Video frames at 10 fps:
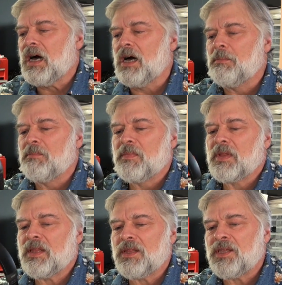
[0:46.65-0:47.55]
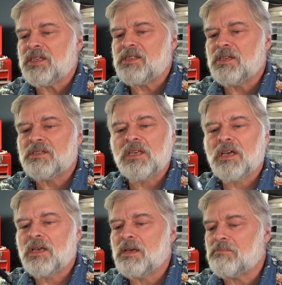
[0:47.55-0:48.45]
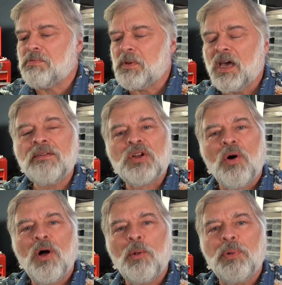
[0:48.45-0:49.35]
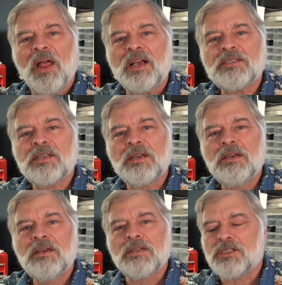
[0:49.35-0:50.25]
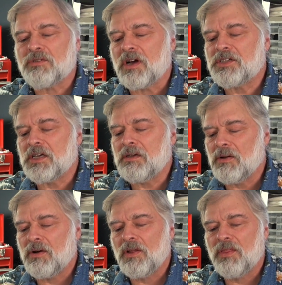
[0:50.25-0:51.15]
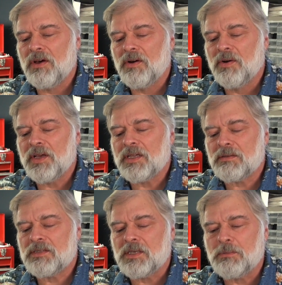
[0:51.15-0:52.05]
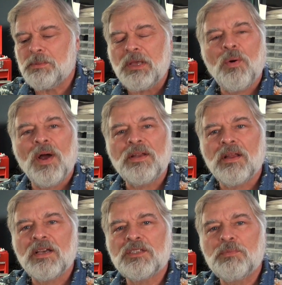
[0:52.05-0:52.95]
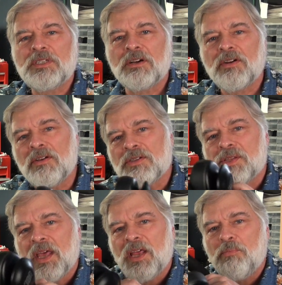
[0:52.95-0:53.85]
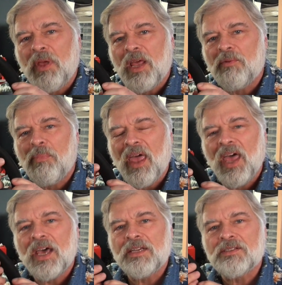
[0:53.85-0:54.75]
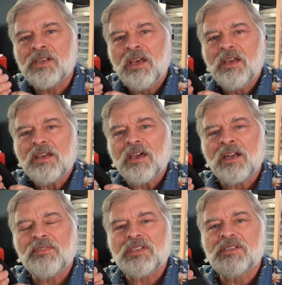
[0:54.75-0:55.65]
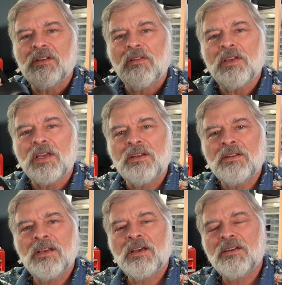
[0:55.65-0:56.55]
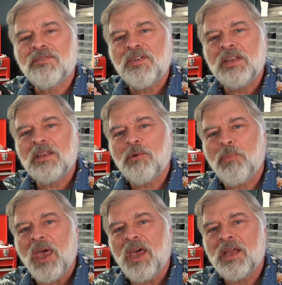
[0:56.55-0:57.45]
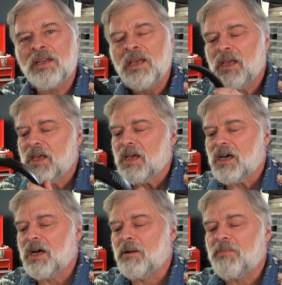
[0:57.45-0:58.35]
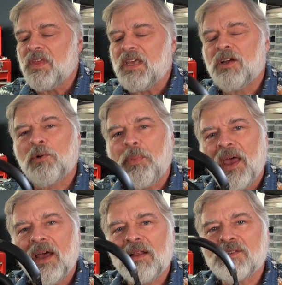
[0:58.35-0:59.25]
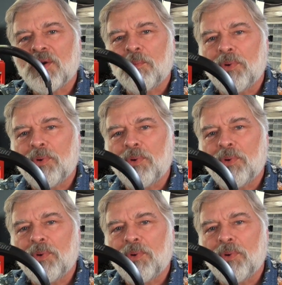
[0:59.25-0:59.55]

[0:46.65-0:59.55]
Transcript: um, this is a kind of an all plastic construction, although it seems to be quite nice materials. The headband pad is kind of a silicon uh, feeling pad. Um, the ear pads are